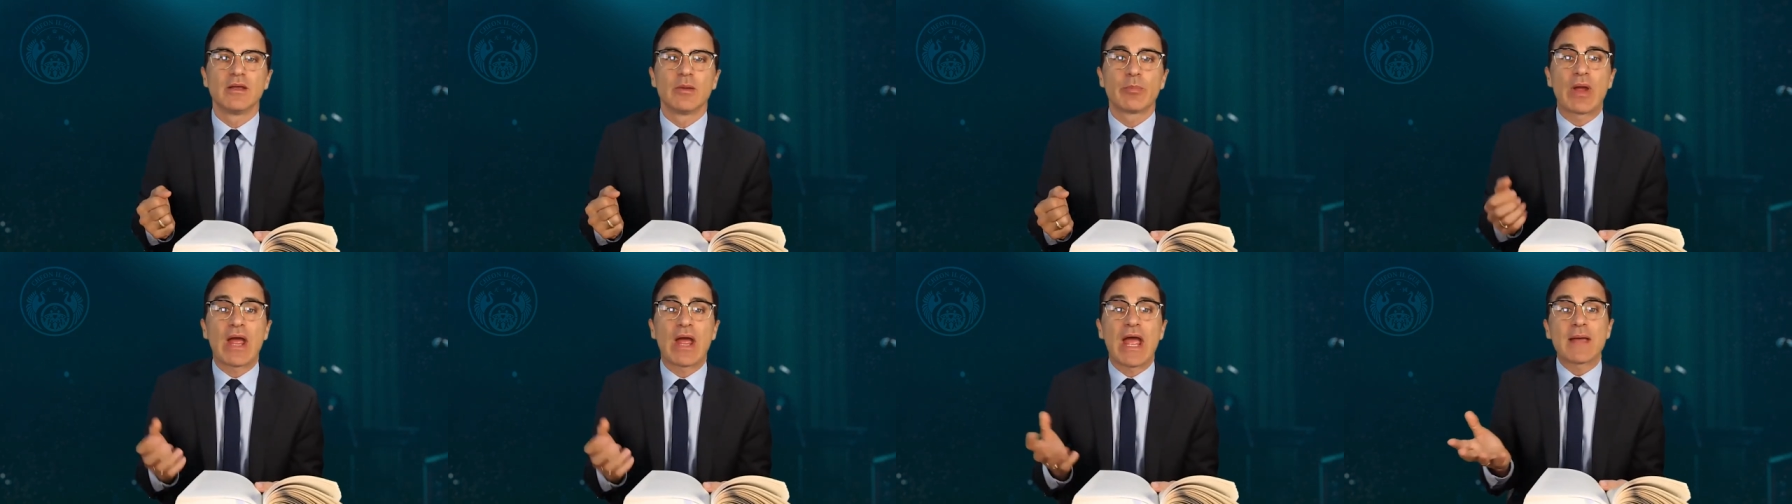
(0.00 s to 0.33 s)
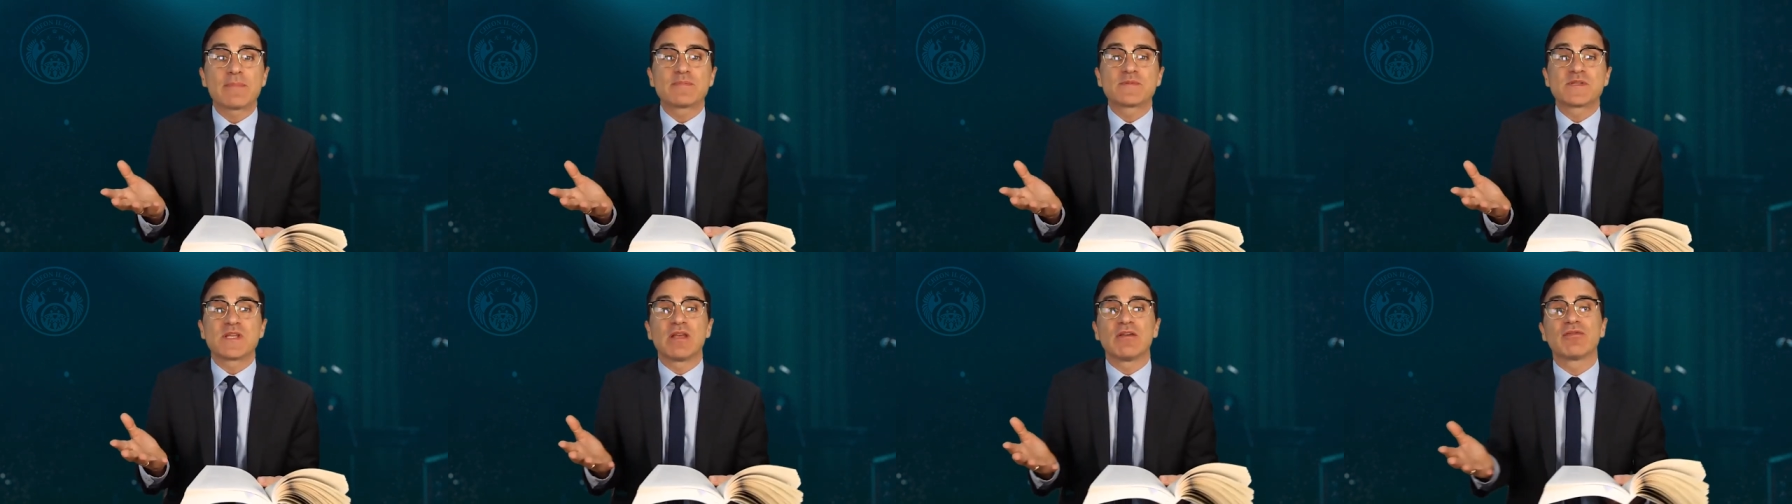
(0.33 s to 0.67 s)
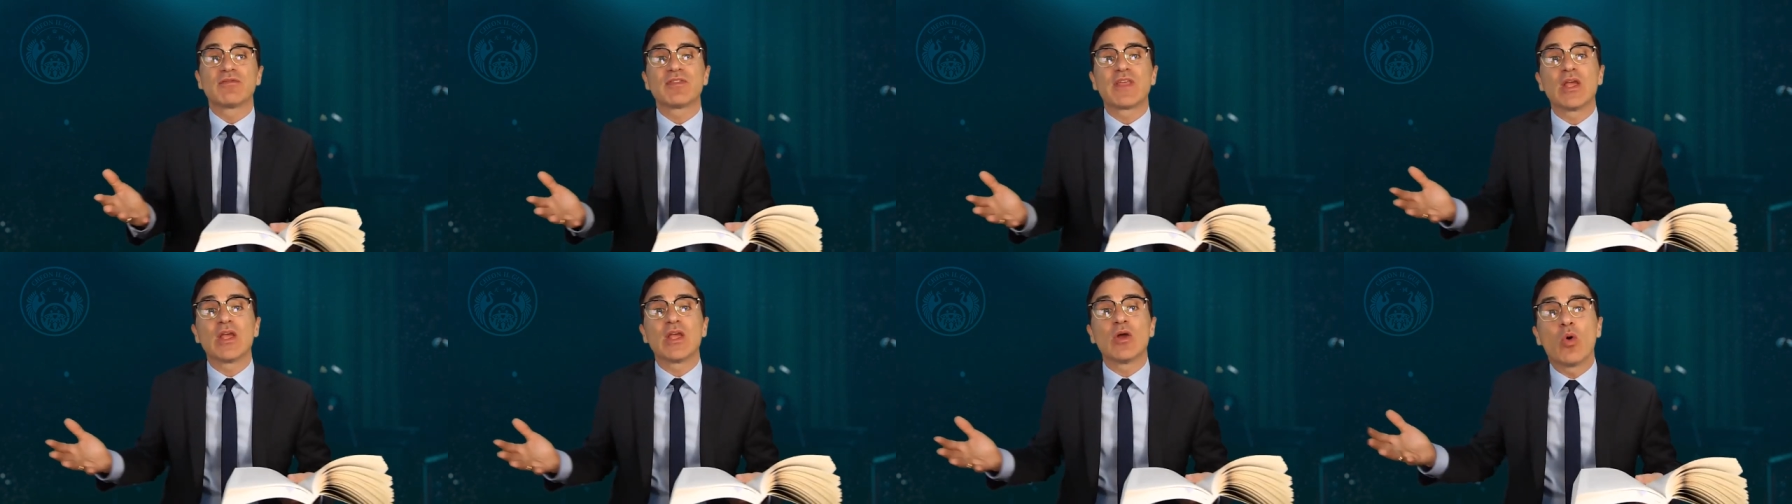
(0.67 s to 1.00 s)
Perhaps
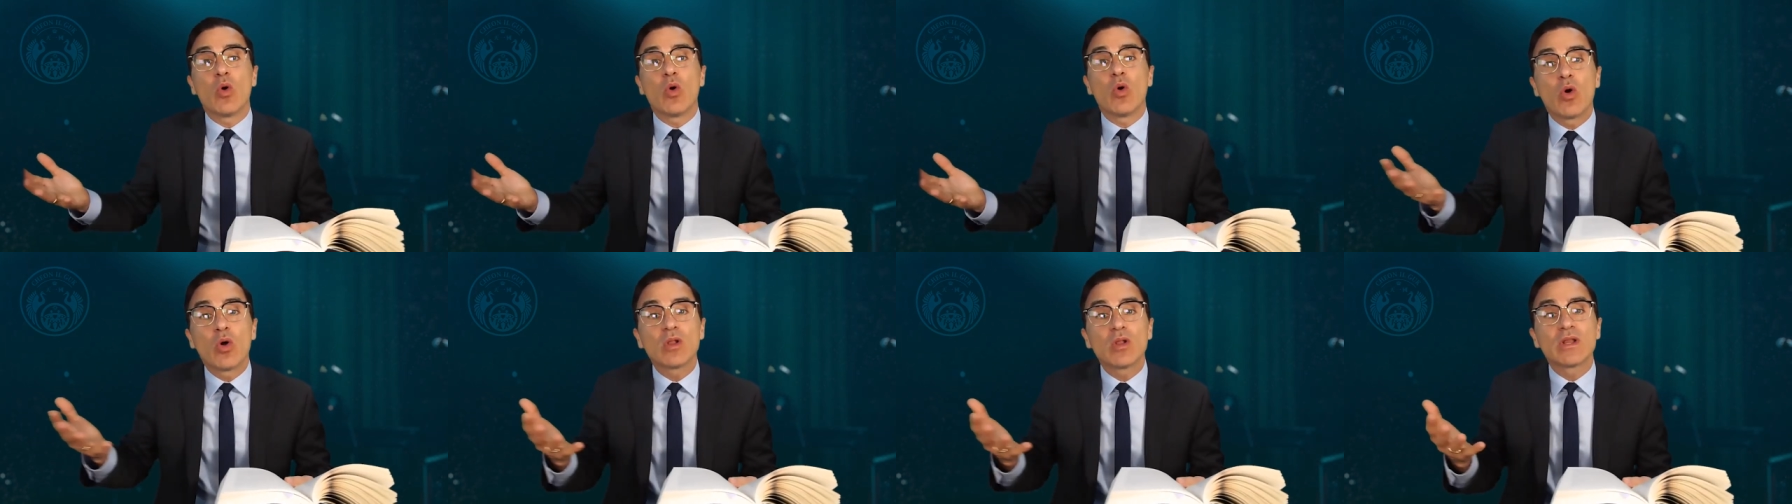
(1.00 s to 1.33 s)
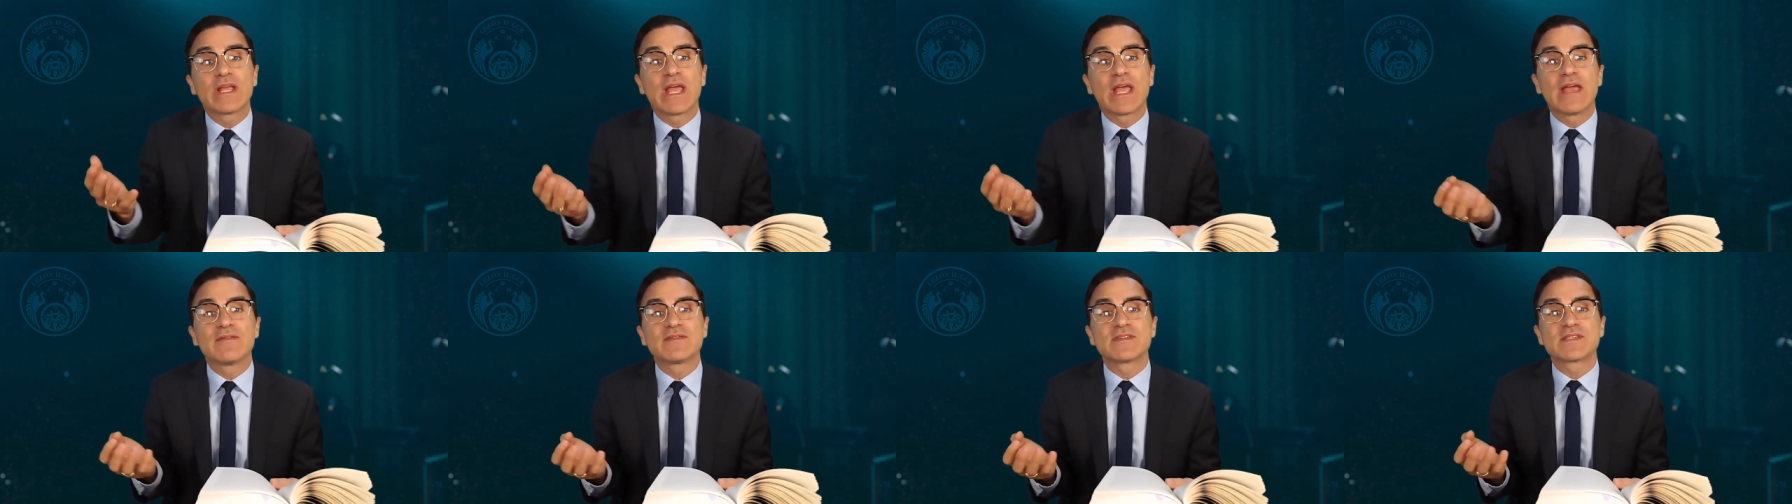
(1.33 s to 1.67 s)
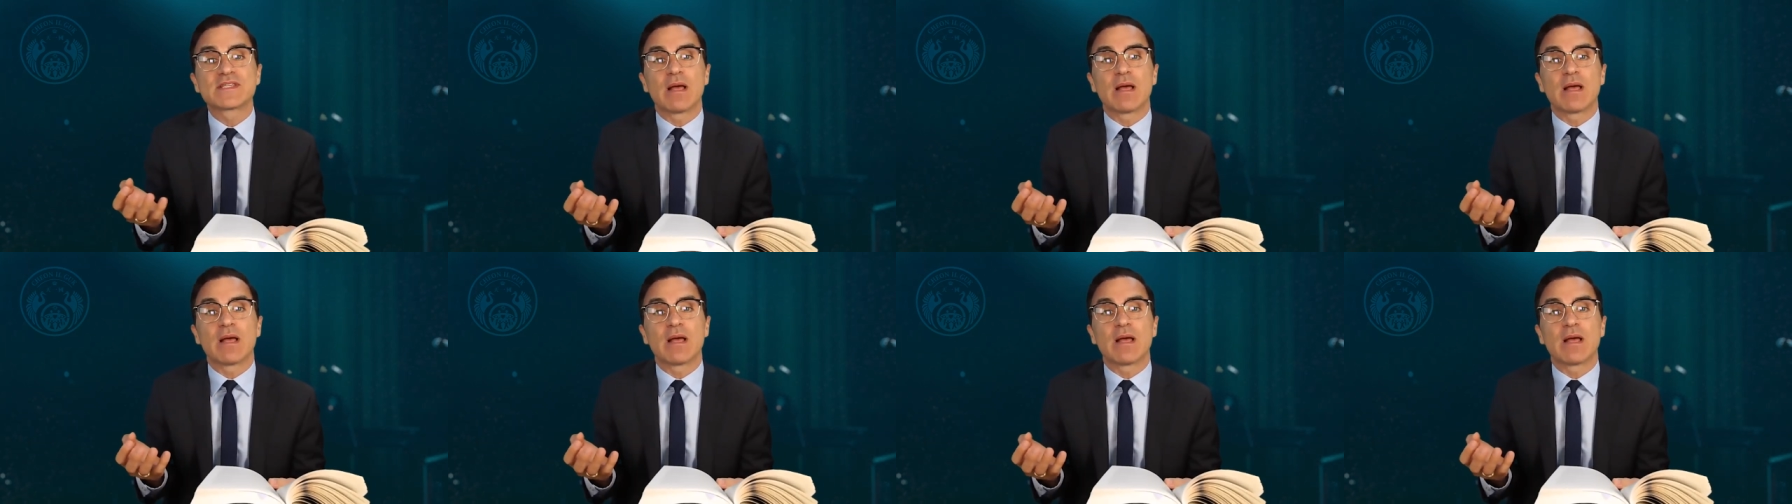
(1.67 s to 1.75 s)
if they all gave